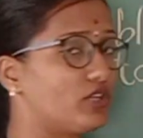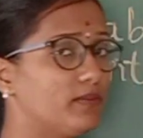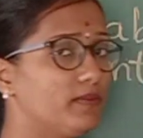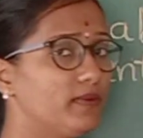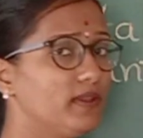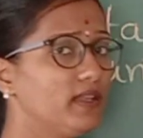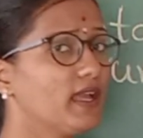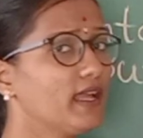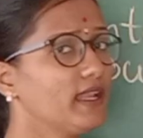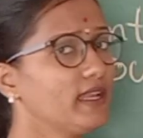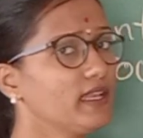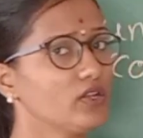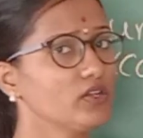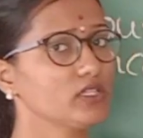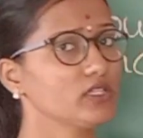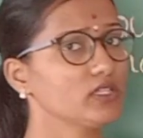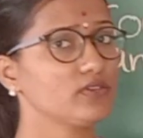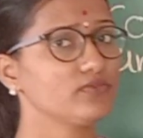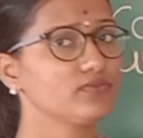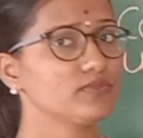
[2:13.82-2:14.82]
and
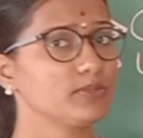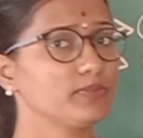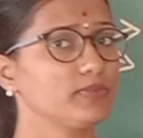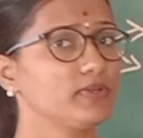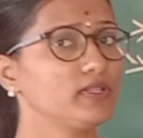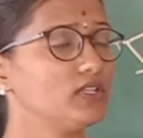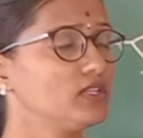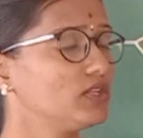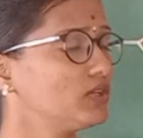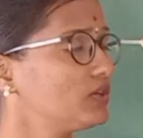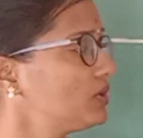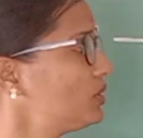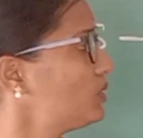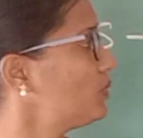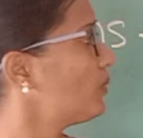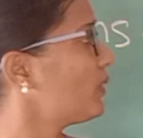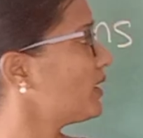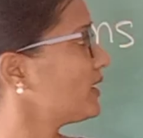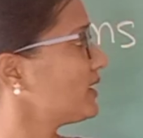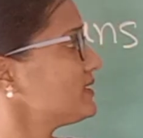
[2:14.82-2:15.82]
uncountable.
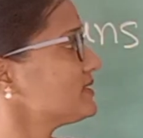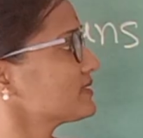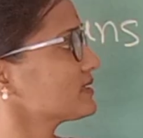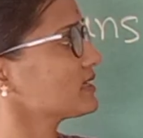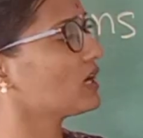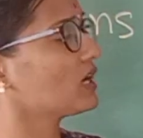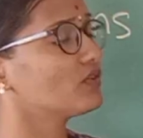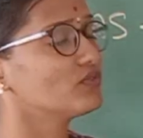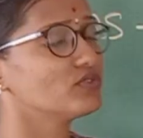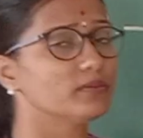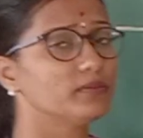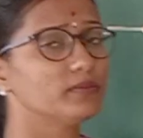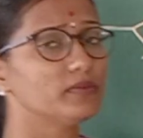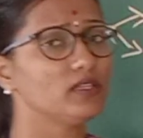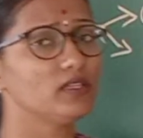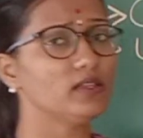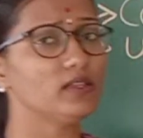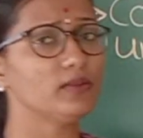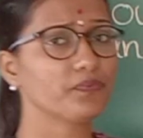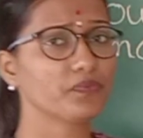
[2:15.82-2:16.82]
What is countable?
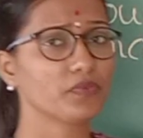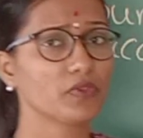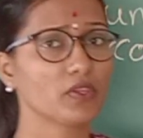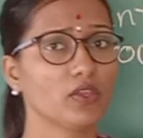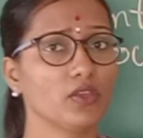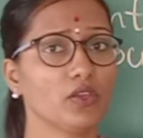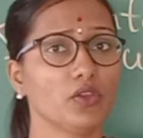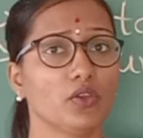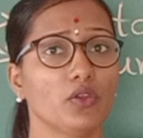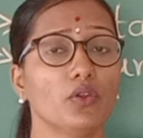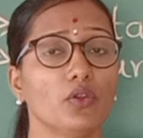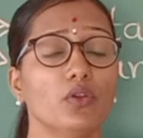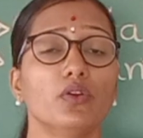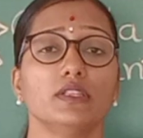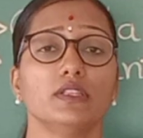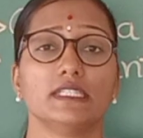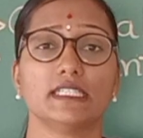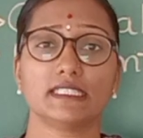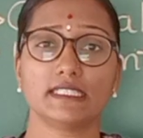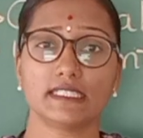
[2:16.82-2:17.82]
The
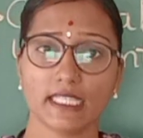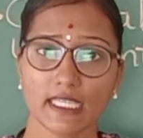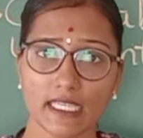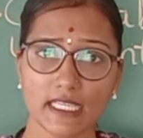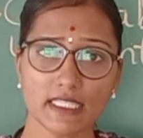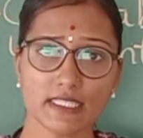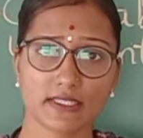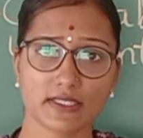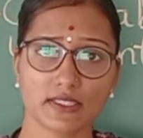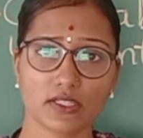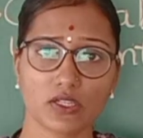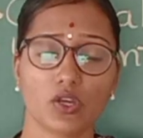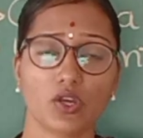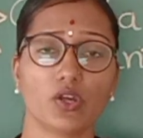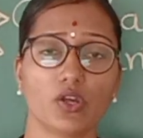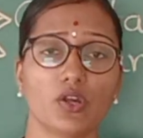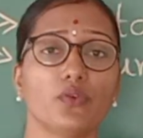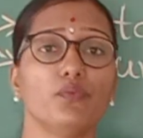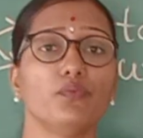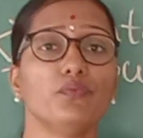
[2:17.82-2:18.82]
things
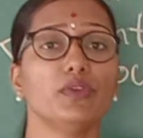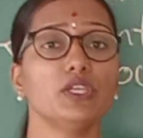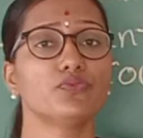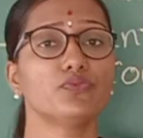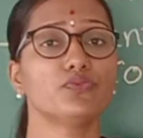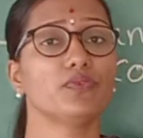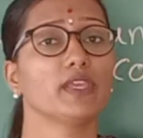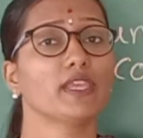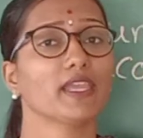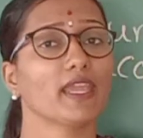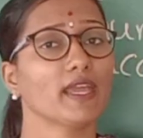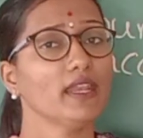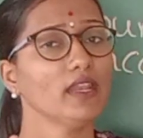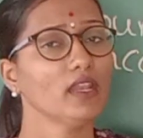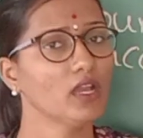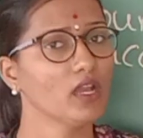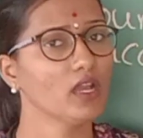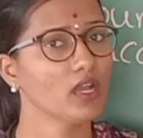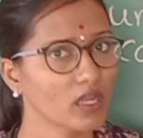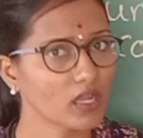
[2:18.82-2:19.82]
which we
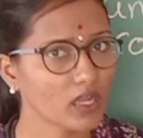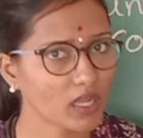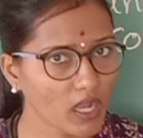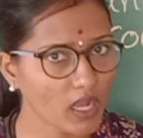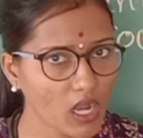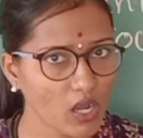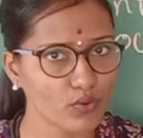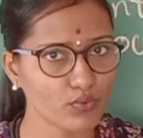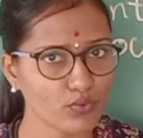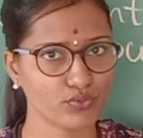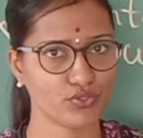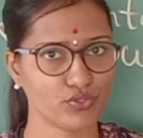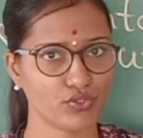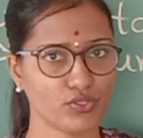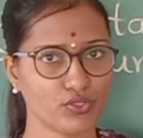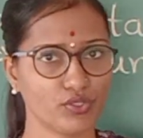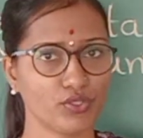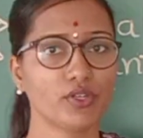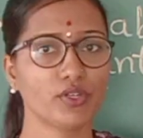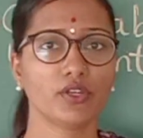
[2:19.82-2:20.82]
can count.
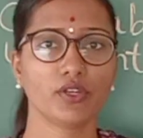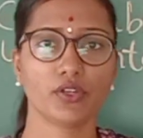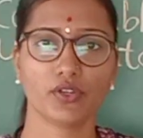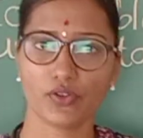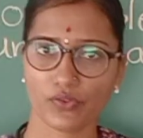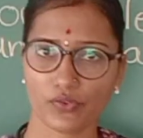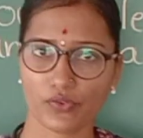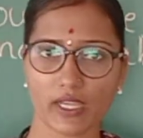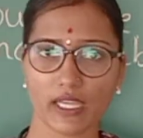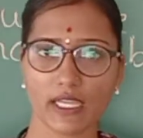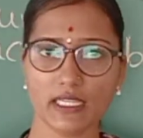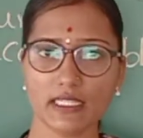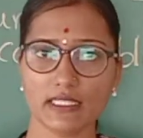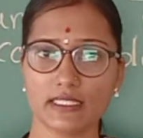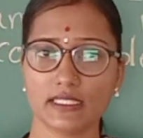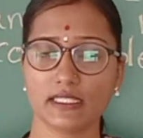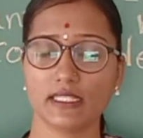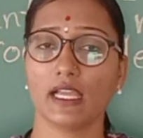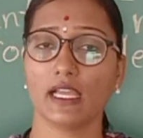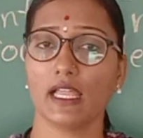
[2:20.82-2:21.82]
Right?
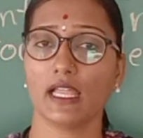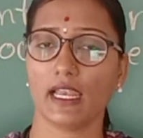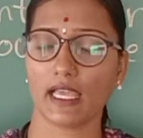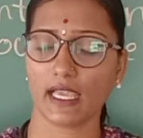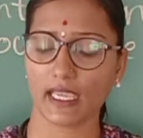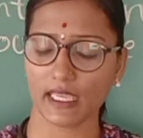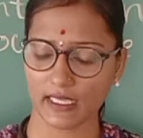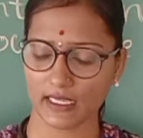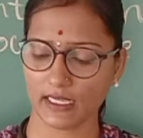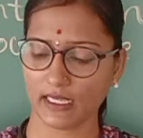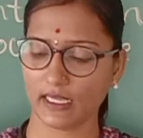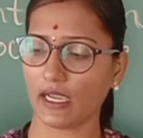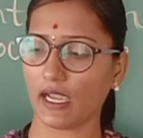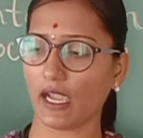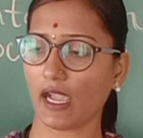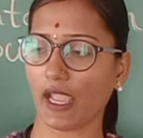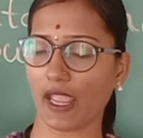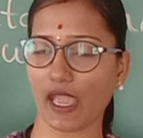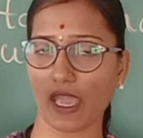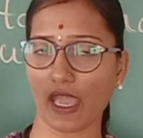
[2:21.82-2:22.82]
Like I
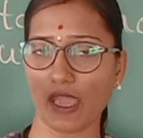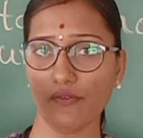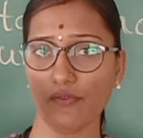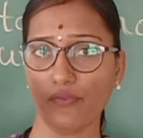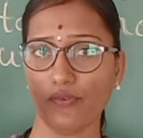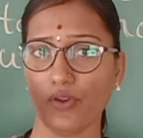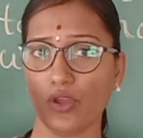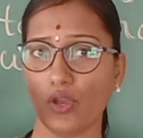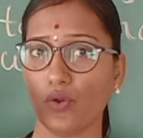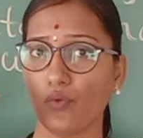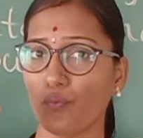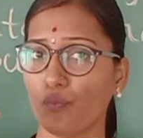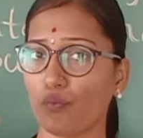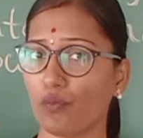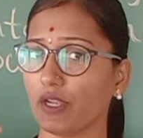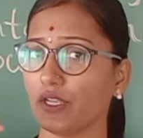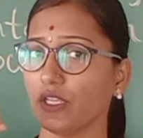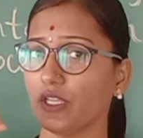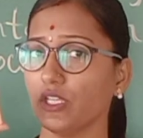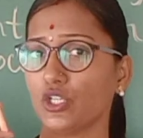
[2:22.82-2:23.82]
have
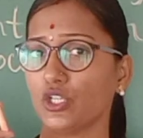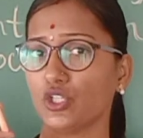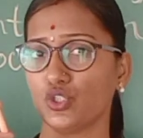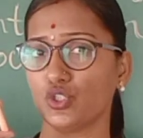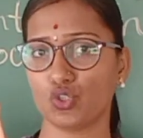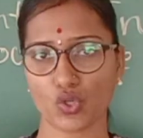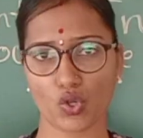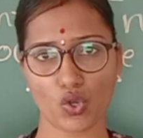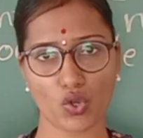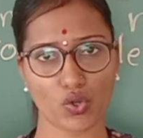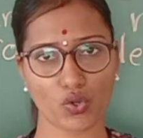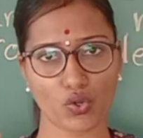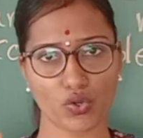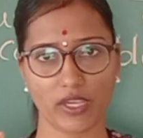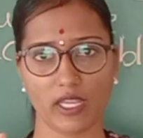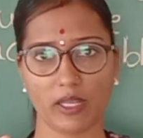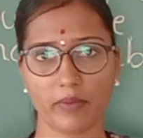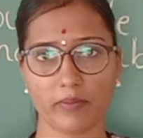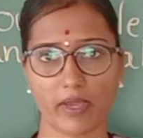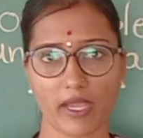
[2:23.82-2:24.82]
one chalk in
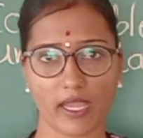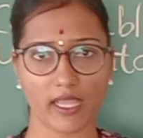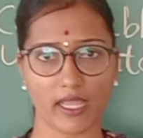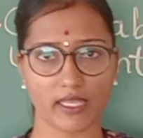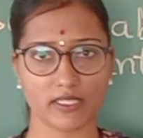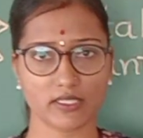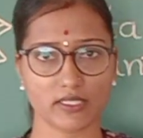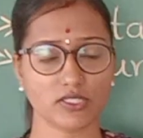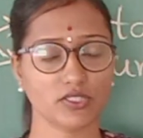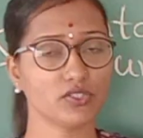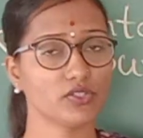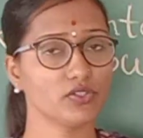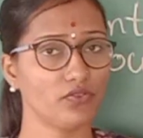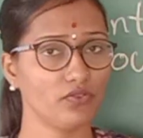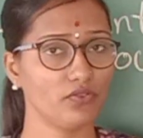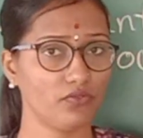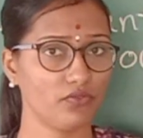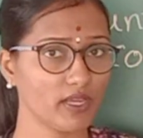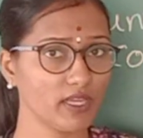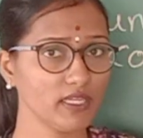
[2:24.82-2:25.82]
my hand.
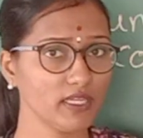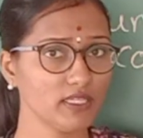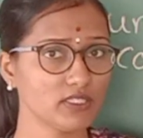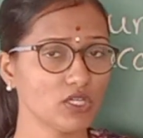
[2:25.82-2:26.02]
Right?